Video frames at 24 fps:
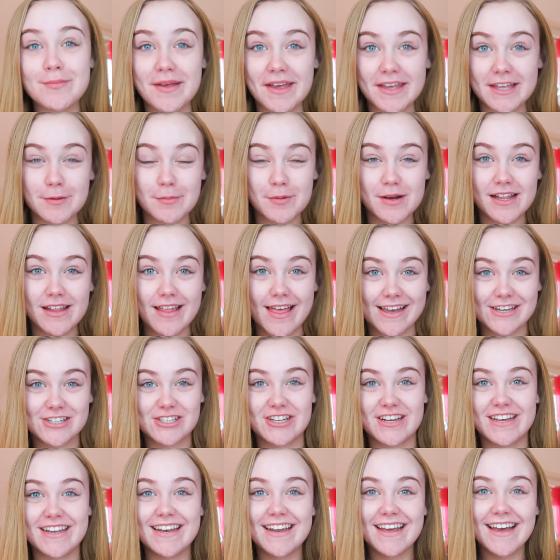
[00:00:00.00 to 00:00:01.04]
makeup
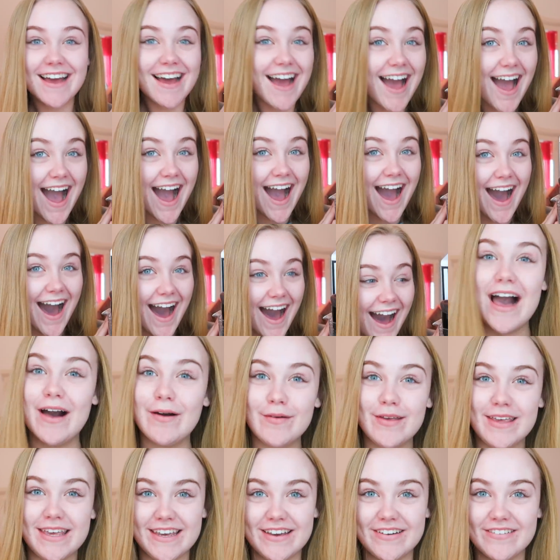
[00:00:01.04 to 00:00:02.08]
collection. How
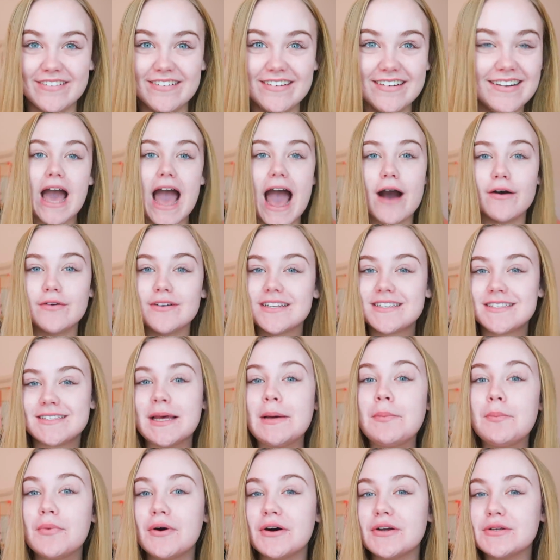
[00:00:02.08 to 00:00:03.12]
cute. How did
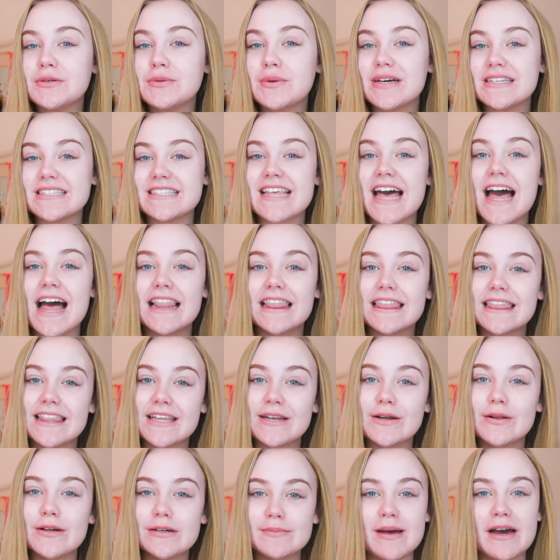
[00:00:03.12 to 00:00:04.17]
someone who has that
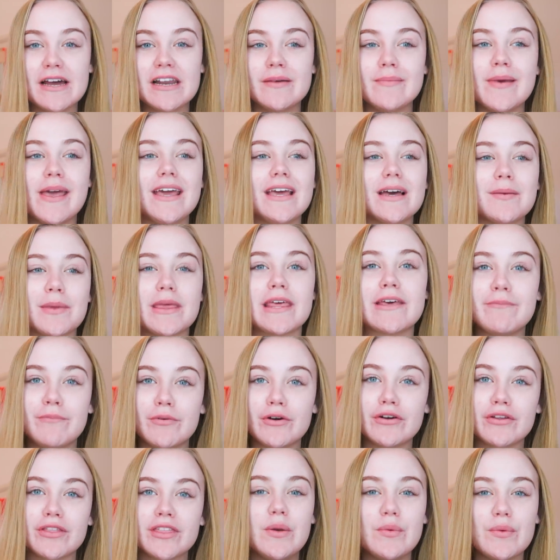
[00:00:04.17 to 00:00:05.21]
little amount of makeup give
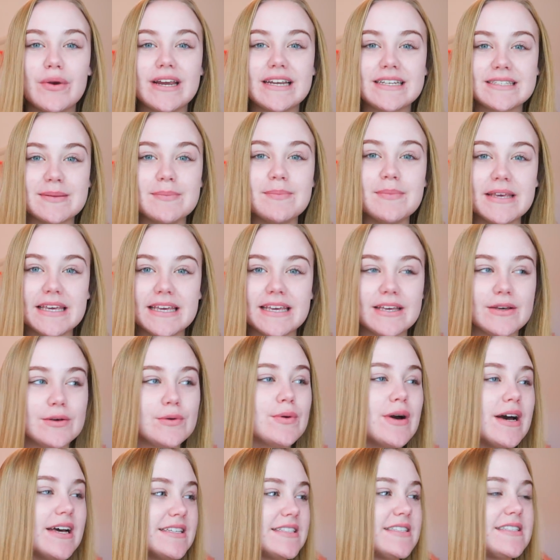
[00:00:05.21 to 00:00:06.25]
birth and raise me who
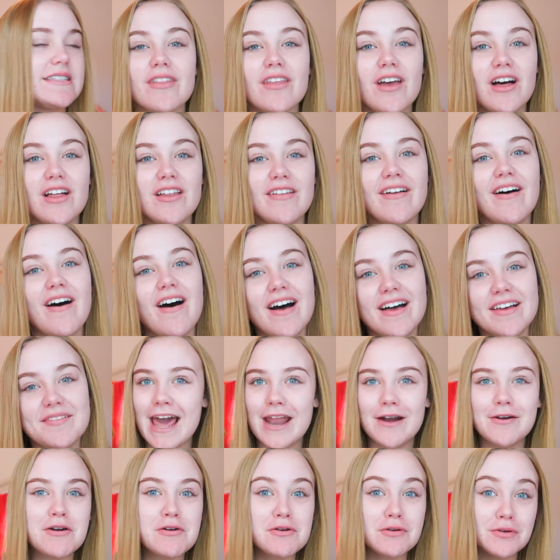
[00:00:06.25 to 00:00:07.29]
has a lot? I
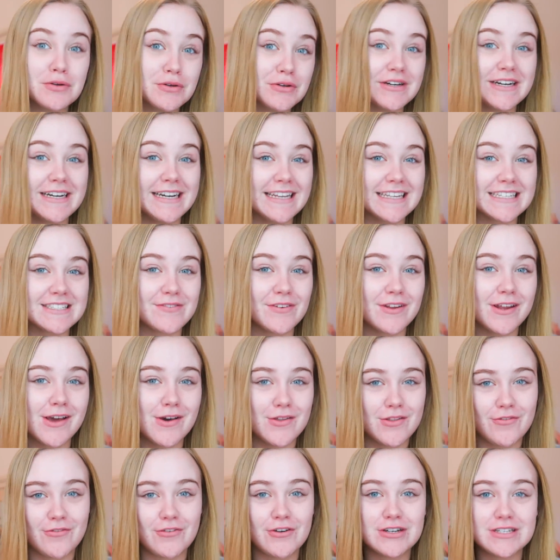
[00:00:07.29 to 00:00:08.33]
don't know who created this
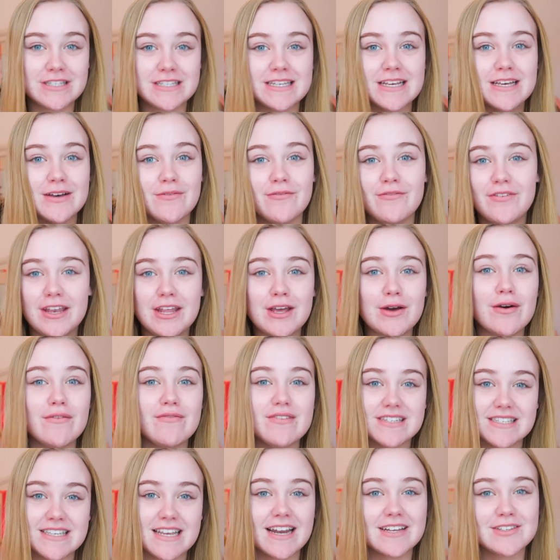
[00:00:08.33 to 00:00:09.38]
video. The first video of
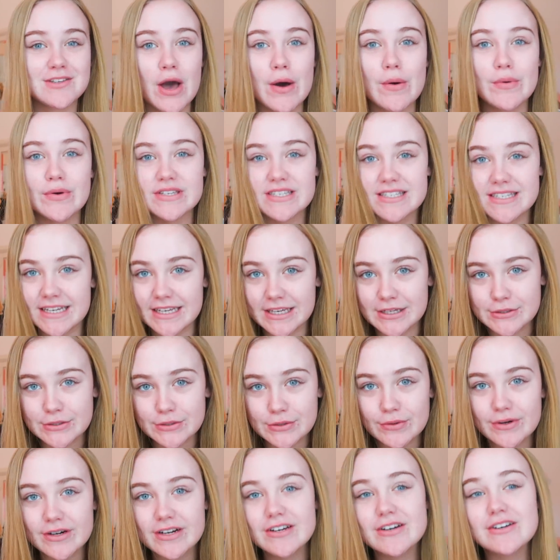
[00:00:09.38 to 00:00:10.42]
this that I saw was
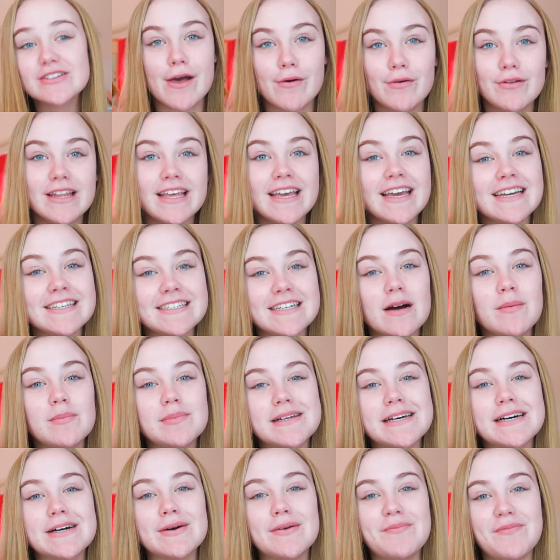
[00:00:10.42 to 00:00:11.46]
NikkieTutorials. I will link it down
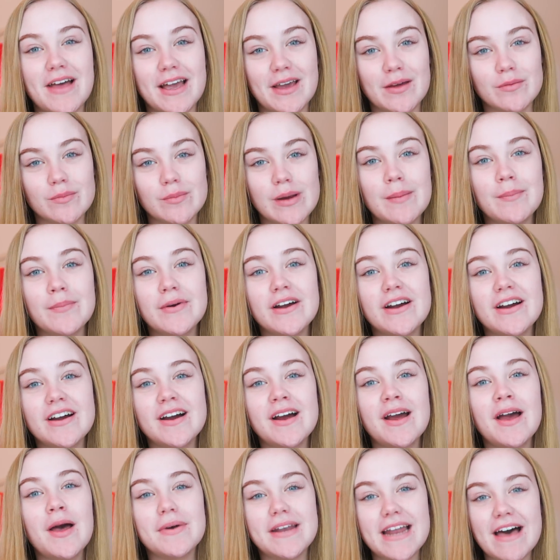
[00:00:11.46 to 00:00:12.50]
below if I can
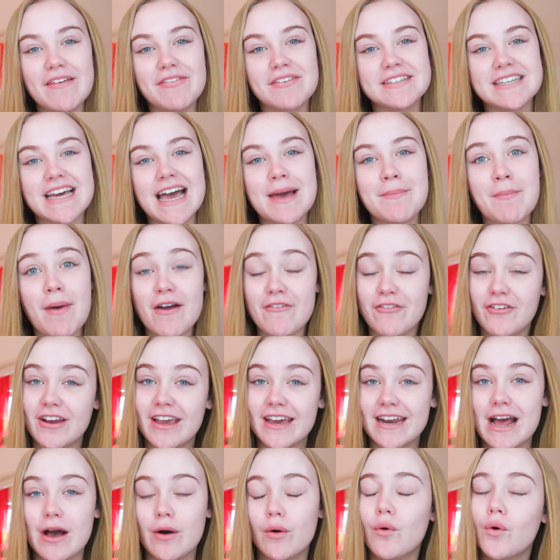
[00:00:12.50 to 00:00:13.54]
remember, but half the time I
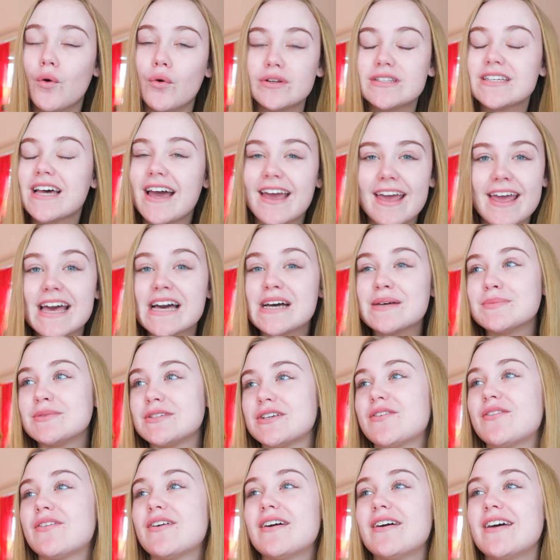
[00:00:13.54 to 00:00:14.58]
forget how old I am,
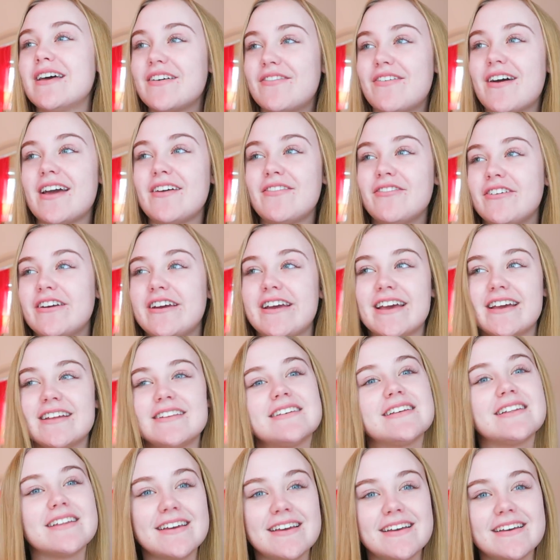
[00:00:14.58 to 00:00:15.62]
so if I forget
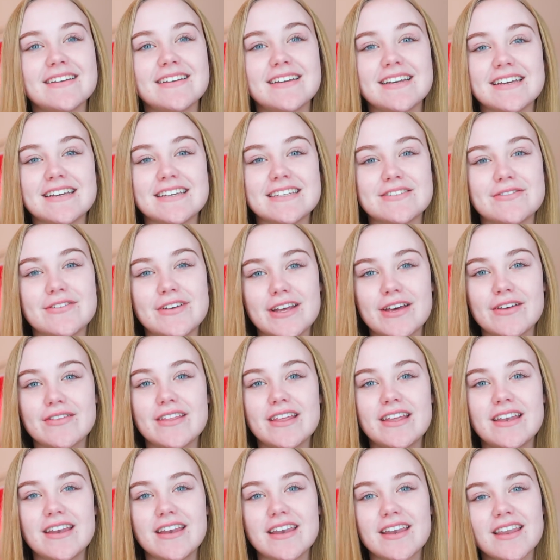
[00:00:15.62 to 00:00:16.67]
to link Nikki's video
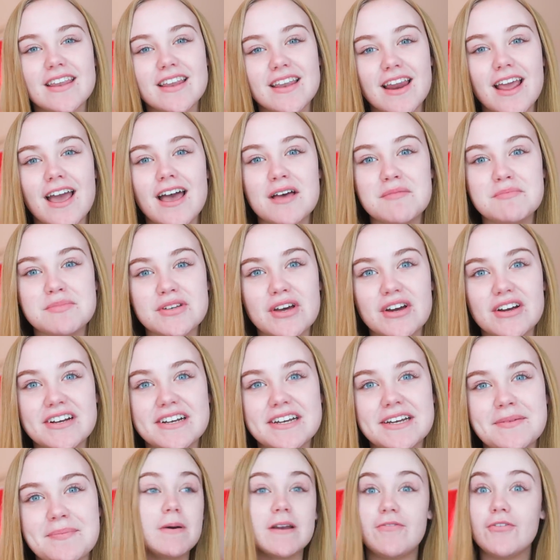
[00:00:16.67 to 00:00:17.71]
then I'm
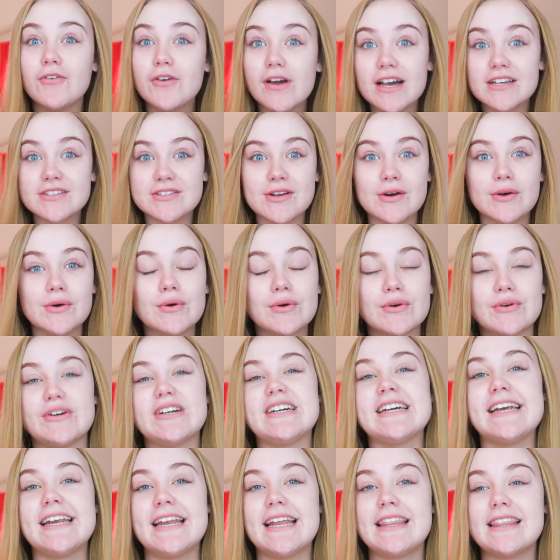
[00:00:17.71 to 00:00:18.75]
sorry. But if you guys know who
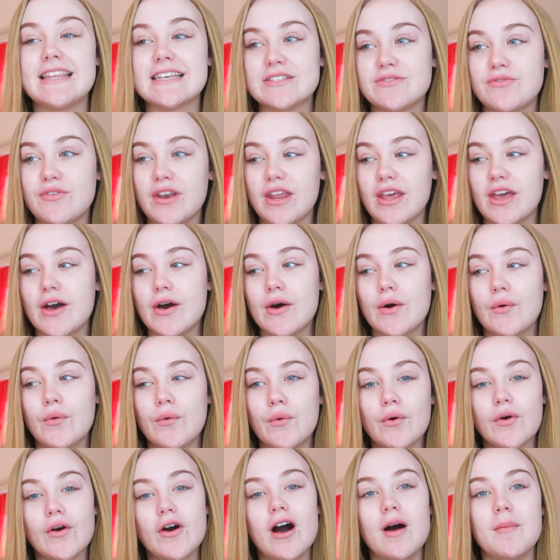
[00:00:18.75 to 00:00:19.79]
created this video,
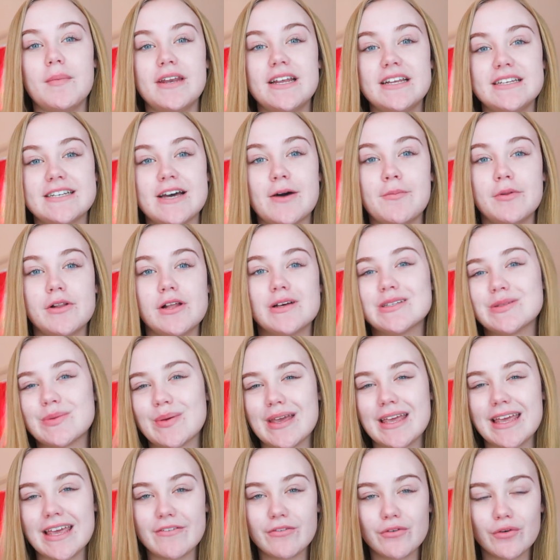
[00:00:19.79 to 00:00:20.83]
comment it down below so we
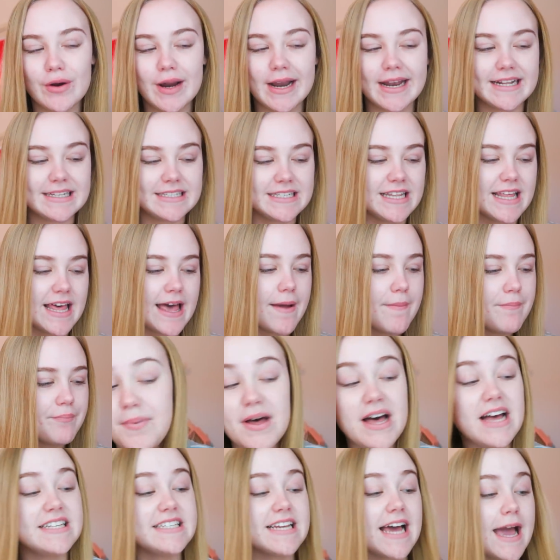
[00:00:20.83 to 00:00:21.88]
can give credit to them.
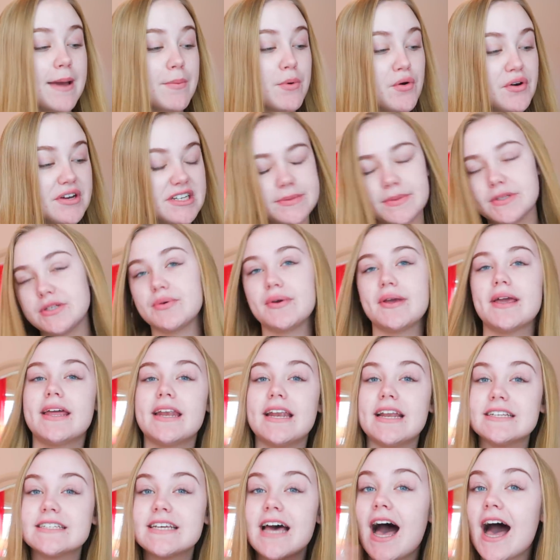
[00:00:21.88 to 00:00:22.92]
But I'm going to be doing an
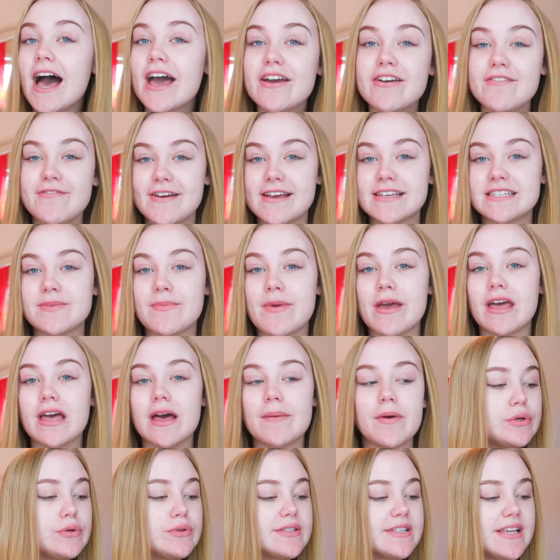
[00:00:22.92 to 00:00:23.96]
entire face of
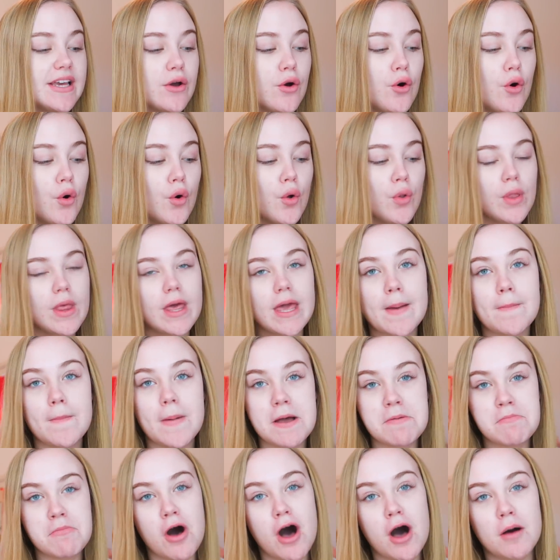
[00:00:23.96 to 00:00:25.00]
makeup using only
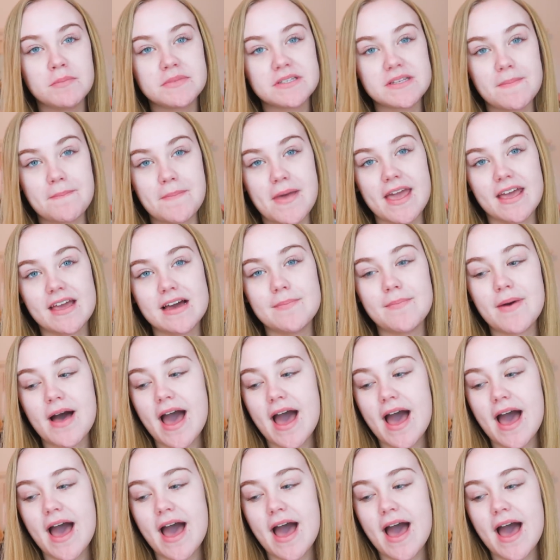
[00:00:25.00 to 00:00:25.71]
my mom's makeup.